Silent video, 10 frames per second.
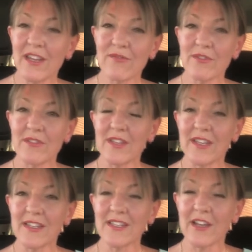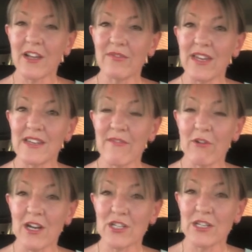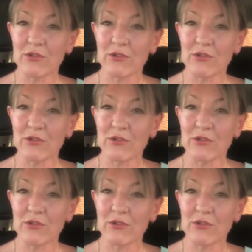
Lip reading: given that they'd never actually